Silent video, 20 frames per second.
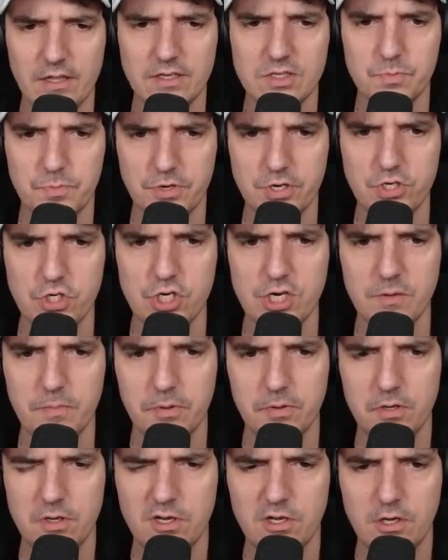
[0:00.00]
that's pretty
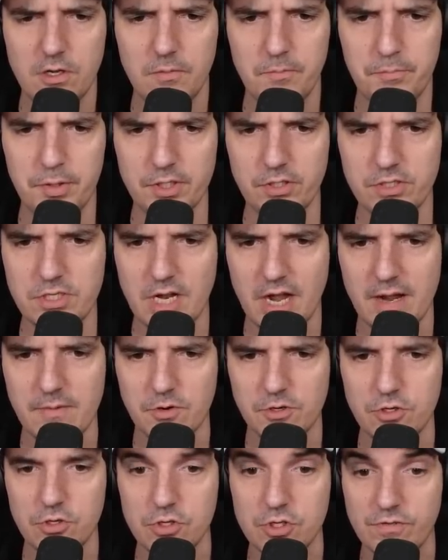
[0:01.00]
cheap. Build time
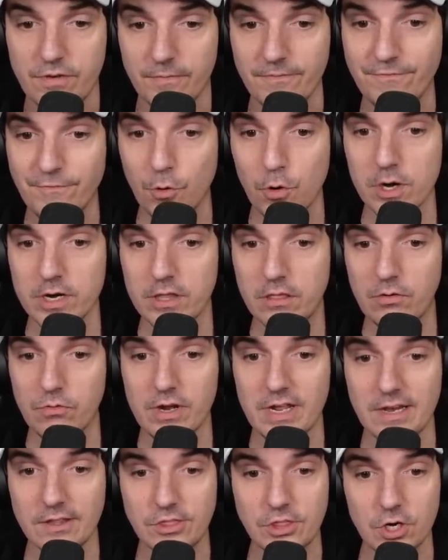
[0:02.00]
reduced from
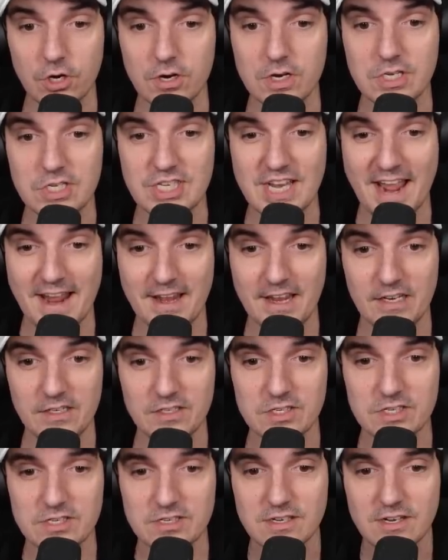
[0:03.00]
43 to 30
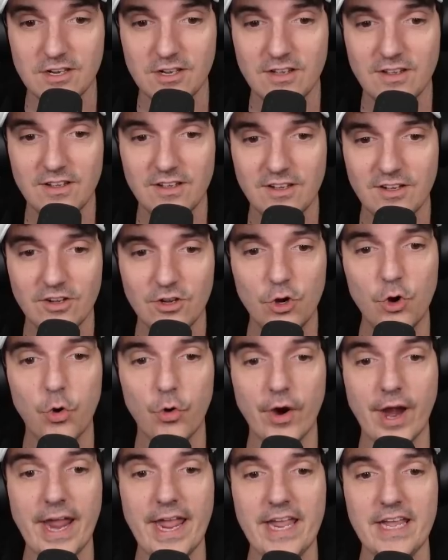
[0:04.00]
seconds.
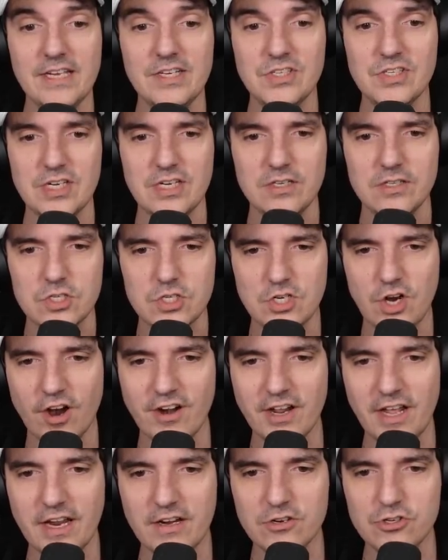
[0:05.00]
Crazy.
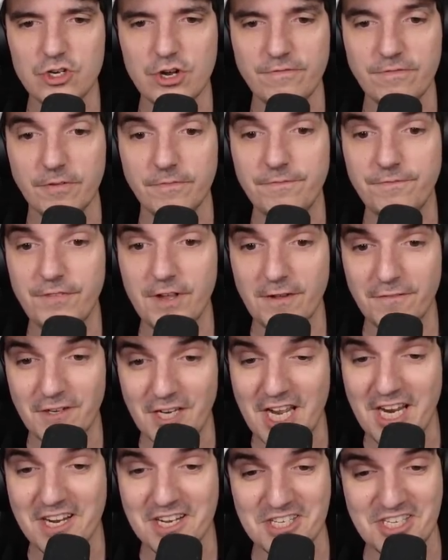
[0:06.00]
Starting energy from
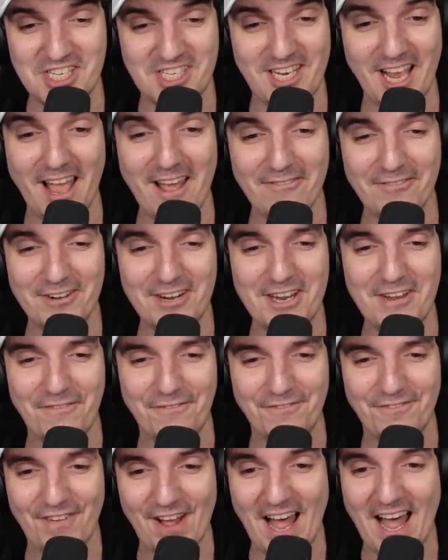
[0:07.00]
50 to
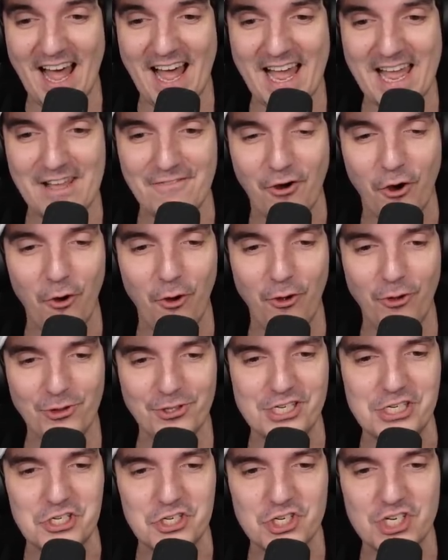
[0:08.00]
75.
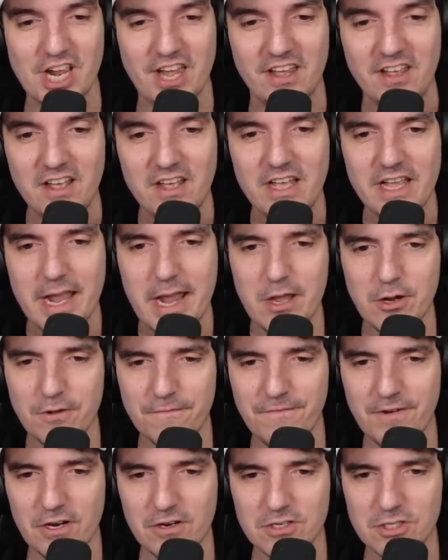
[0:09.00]
Holy shit.
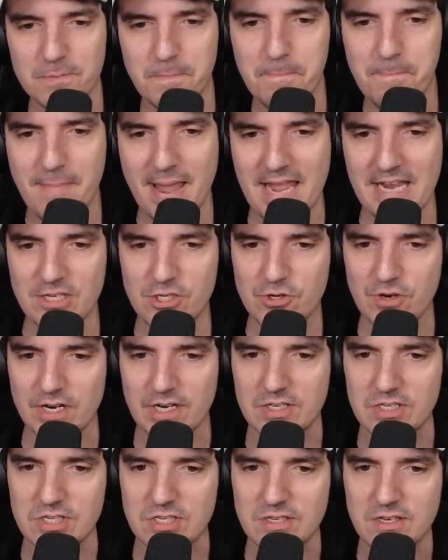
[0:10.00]
Interference
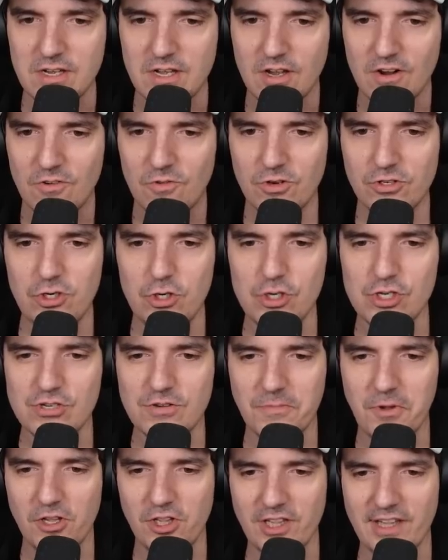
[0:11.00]
matrix reduced
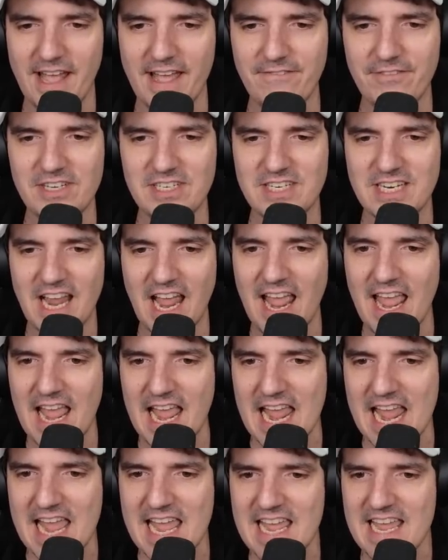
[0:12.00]
from 11 to
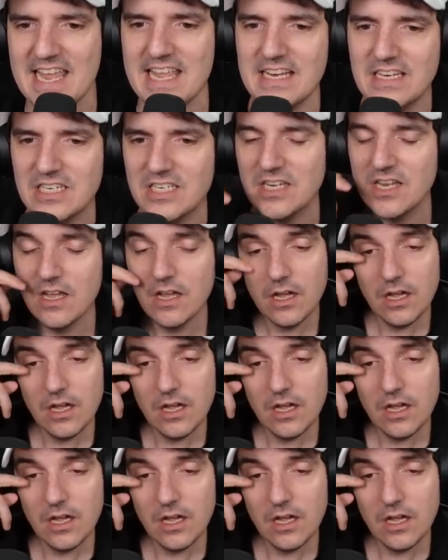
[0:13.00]
8.